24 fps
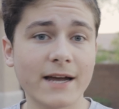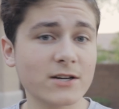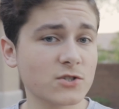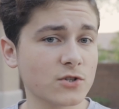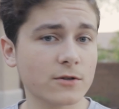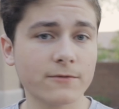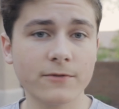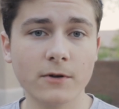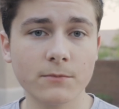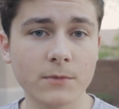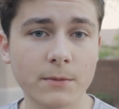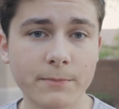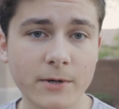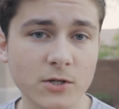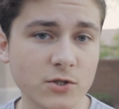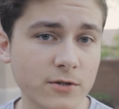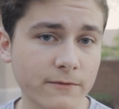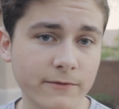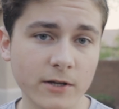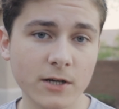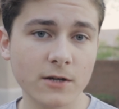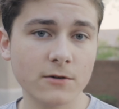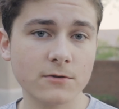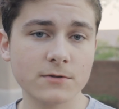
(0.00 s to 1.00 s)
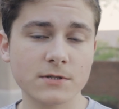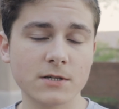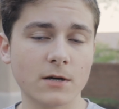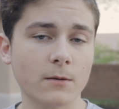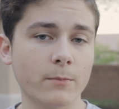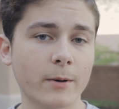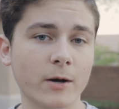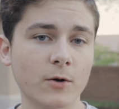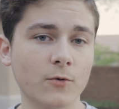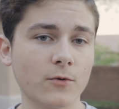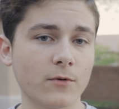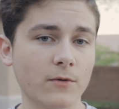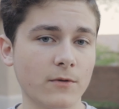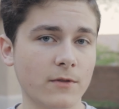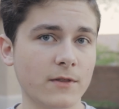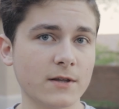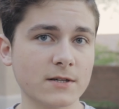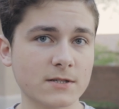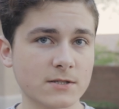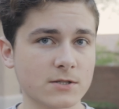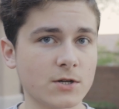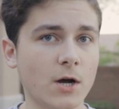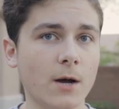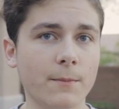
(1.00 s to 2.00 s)
I actually filmed a bunch of videos about
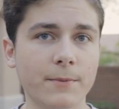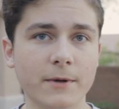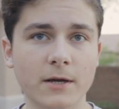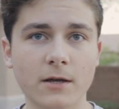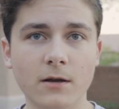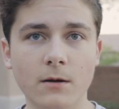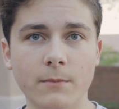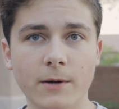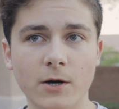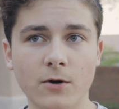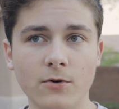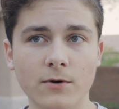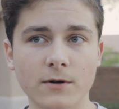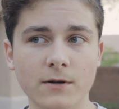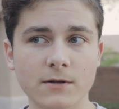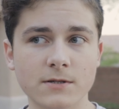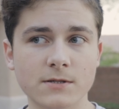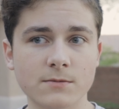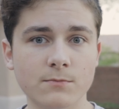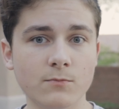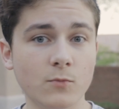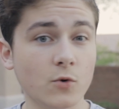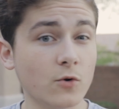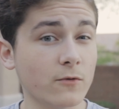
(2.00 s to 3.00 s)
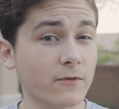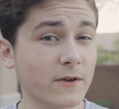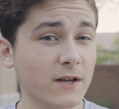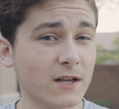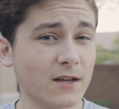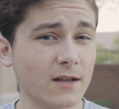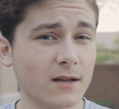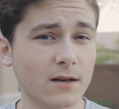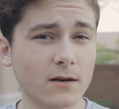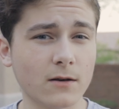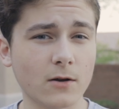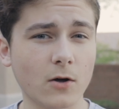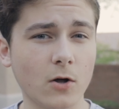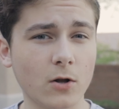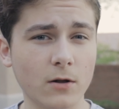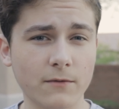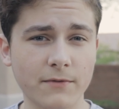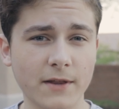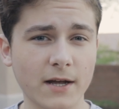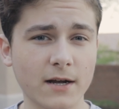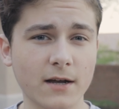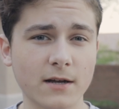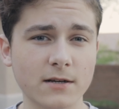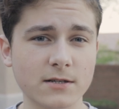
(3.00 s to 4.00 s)
this topic and about us moving and all
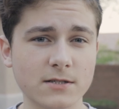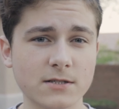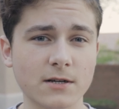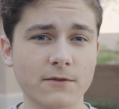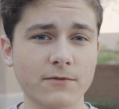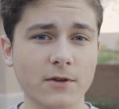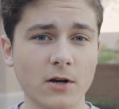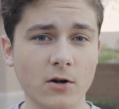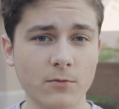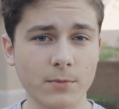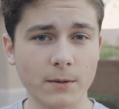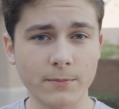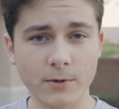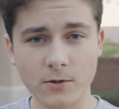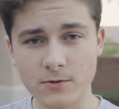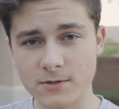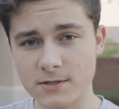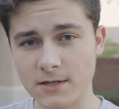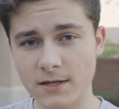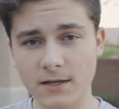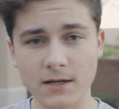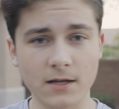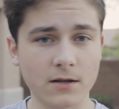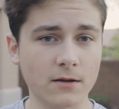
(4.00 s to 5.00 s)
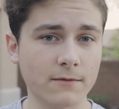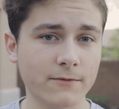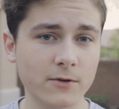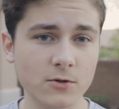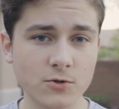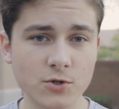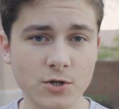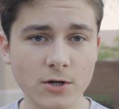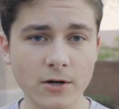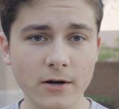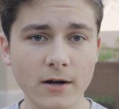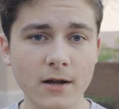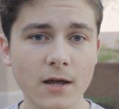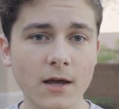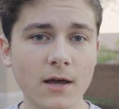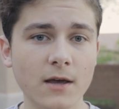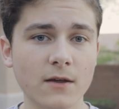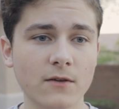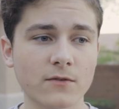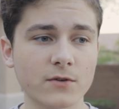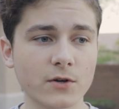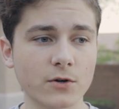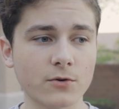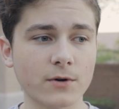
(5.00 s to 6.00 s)
of that kind of stuff that I'll be posting in the future,
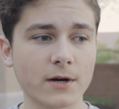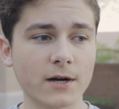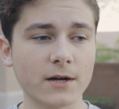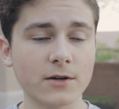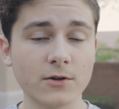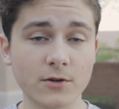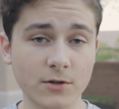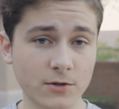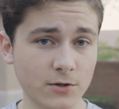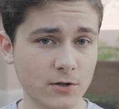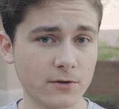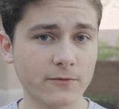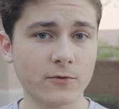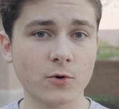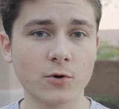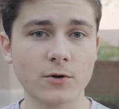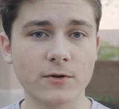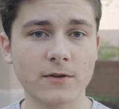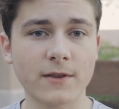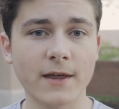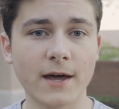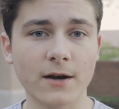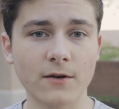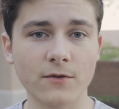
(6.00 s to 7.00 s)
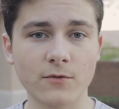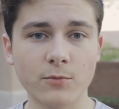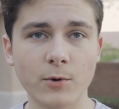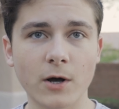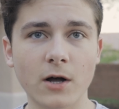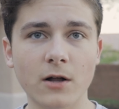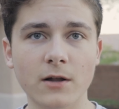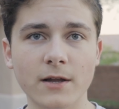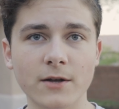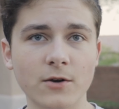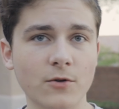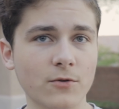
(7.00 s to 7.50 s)
so you can look forward to that as well.